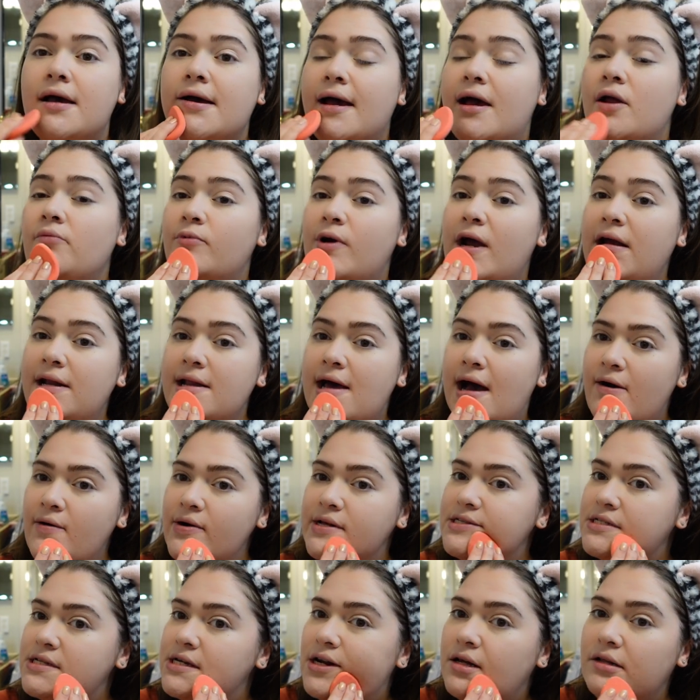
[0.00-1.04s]
And right now
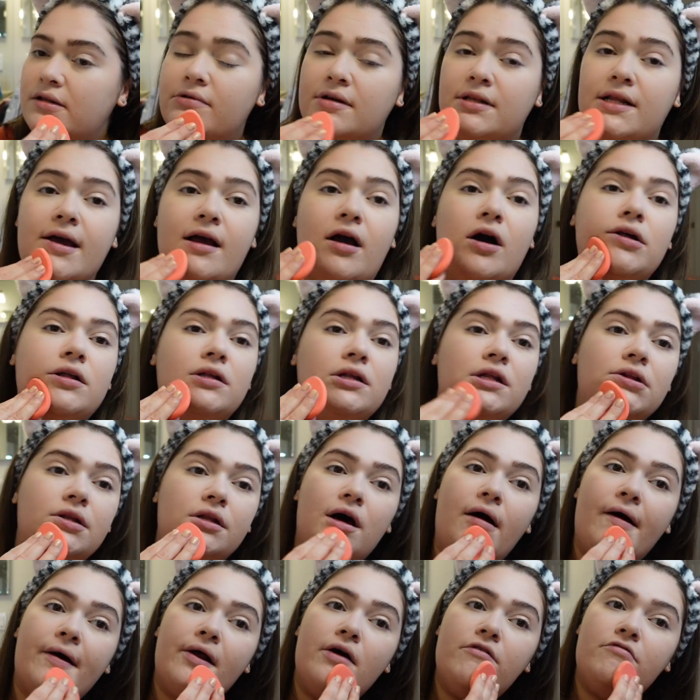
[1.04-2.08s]
it's gonna look like a
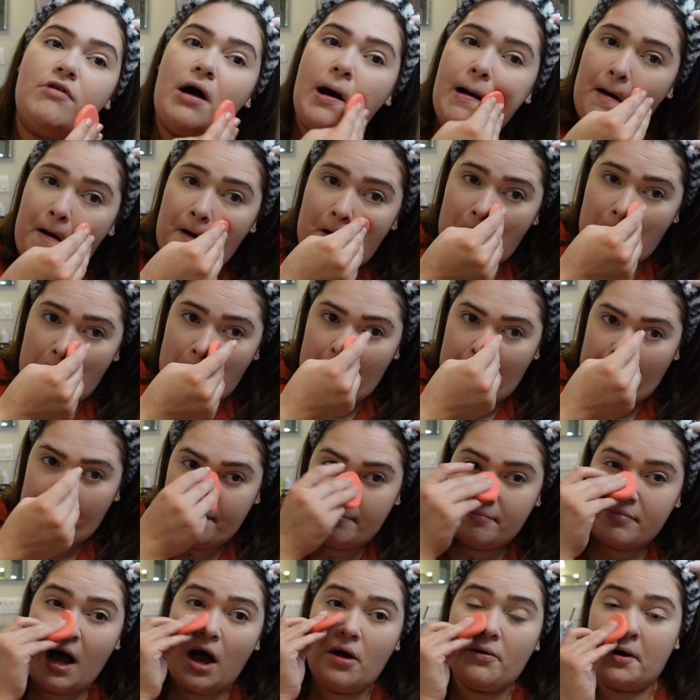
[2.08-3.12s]
lot of
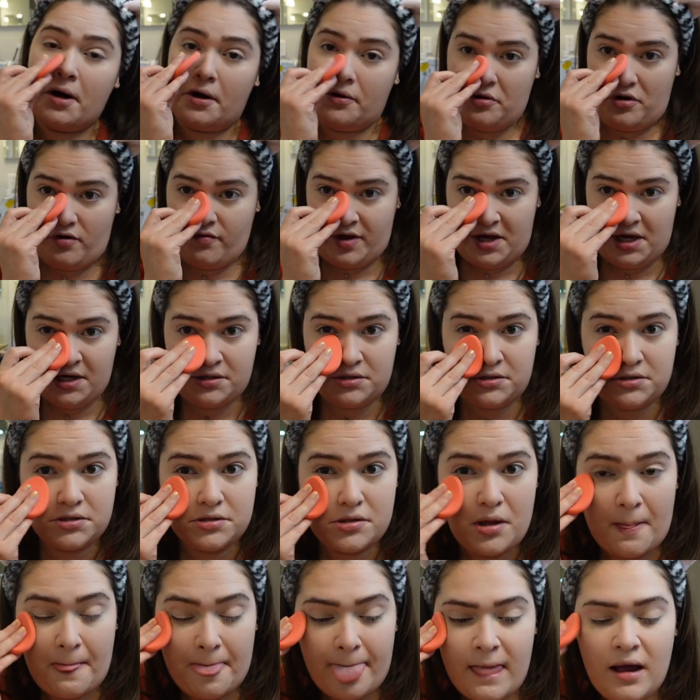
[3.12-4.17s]
powder in your
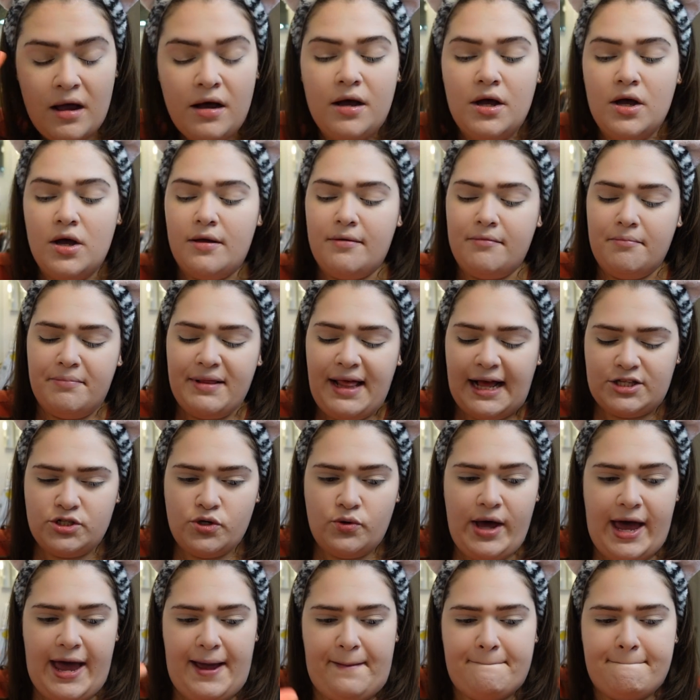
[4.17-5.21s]
face, but that's
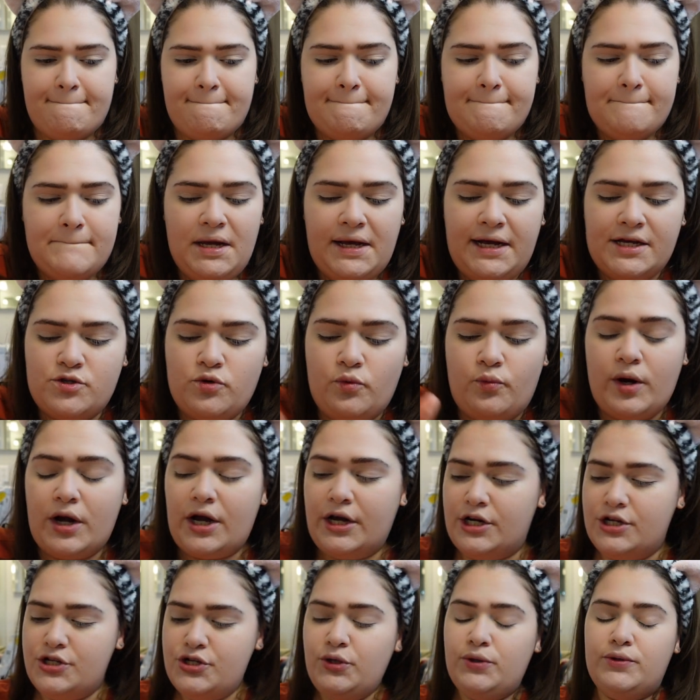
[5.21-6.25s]
okay, because what we're
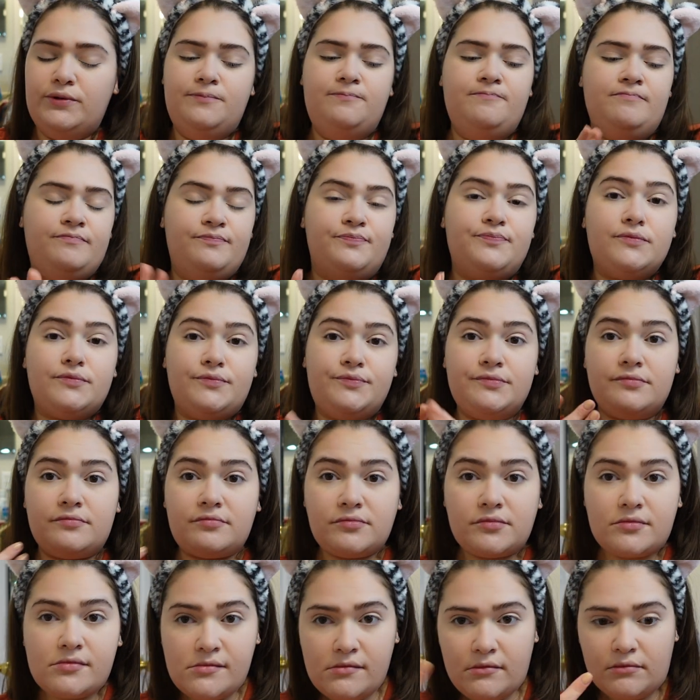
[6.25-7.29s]
gonna do
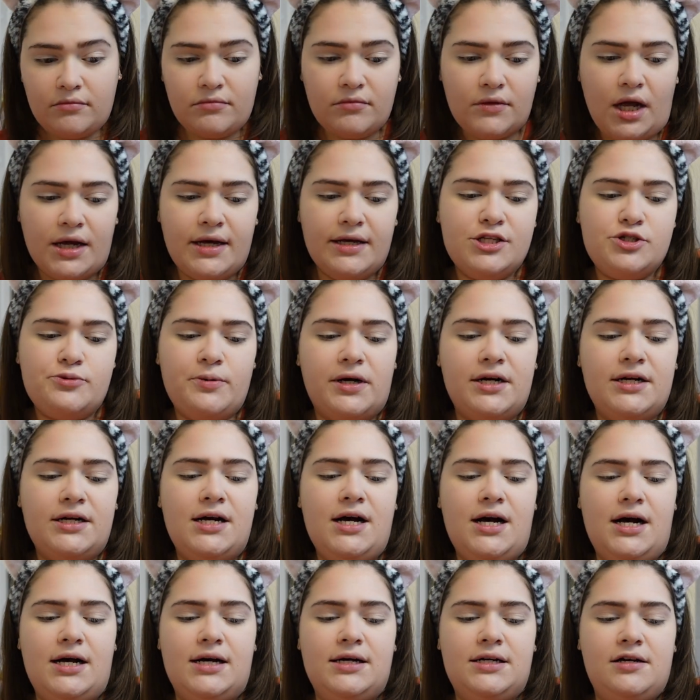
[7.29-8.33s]
is we're
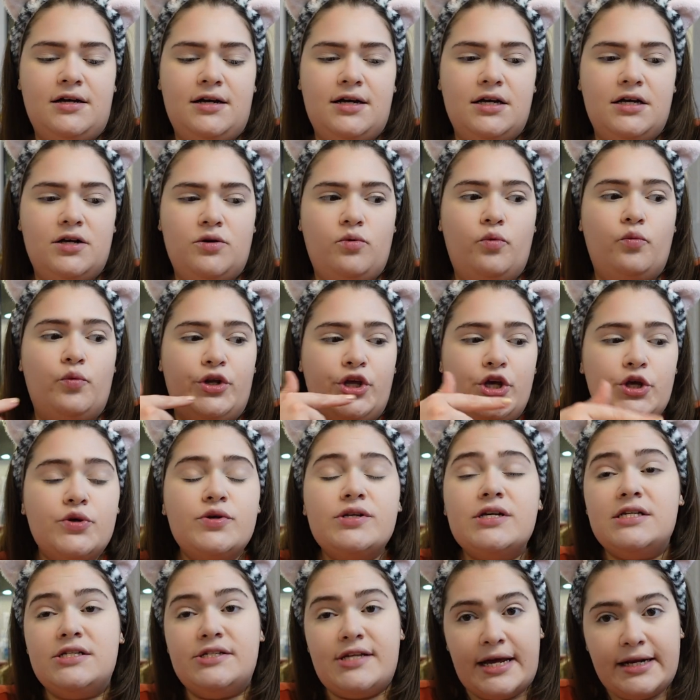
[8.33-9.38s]
gonna, when you use
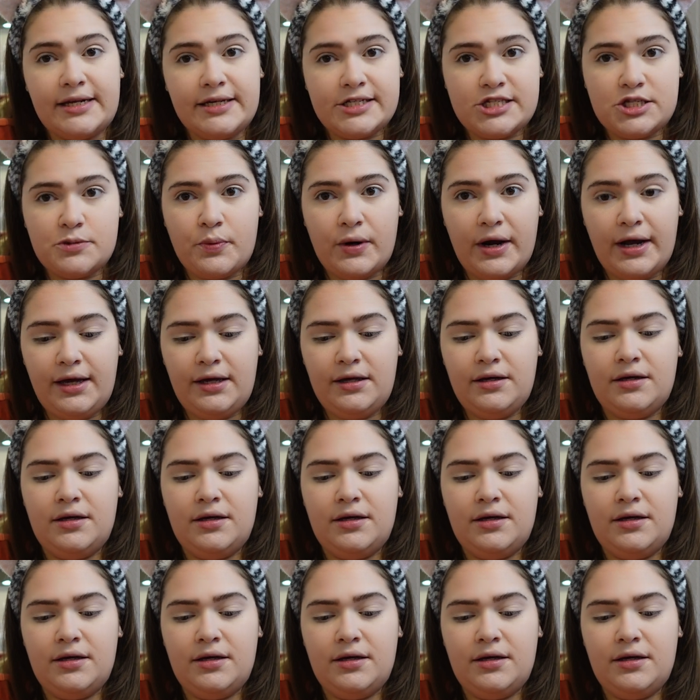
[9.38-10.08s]
a setting spray,